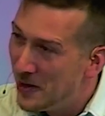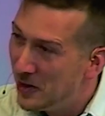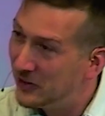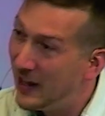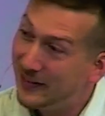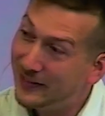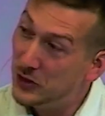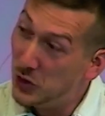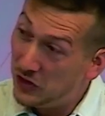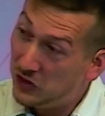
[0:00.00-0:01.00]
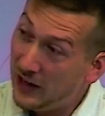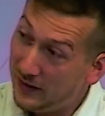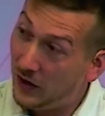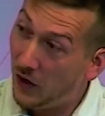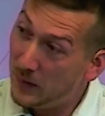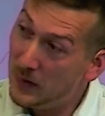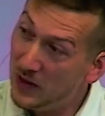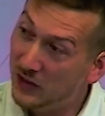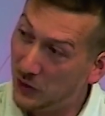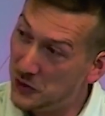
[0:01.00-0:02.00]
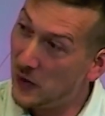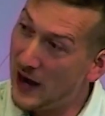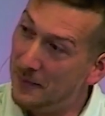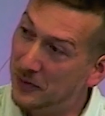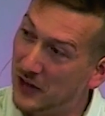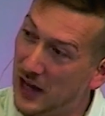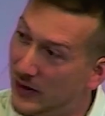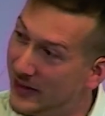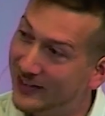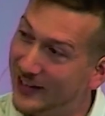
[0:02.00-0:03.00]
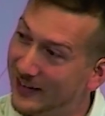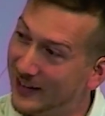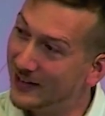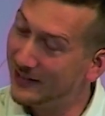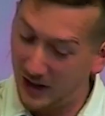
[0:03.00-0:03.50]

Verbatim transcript: Set, you can set time limits on your apps now in the settings.